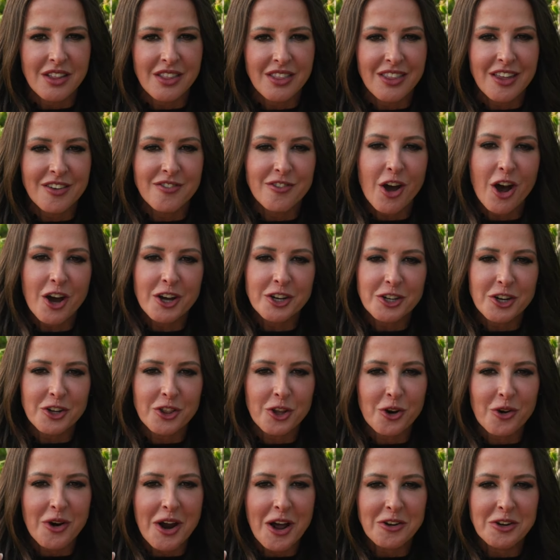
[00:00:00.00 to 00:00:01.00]
They've gone to the
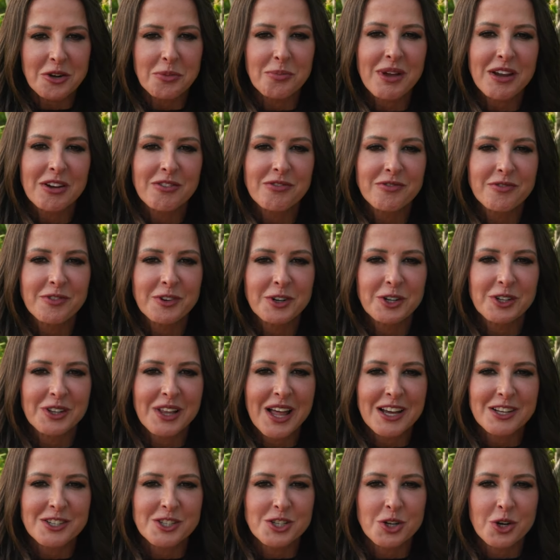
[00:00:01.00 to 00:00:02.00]
ground to make
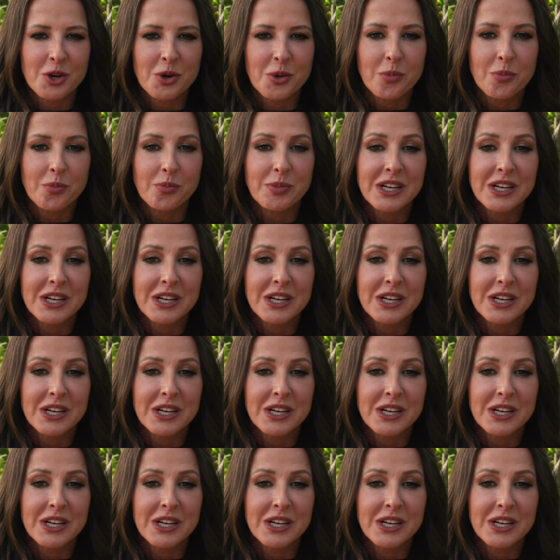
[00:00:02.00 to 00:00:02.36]
fertilizer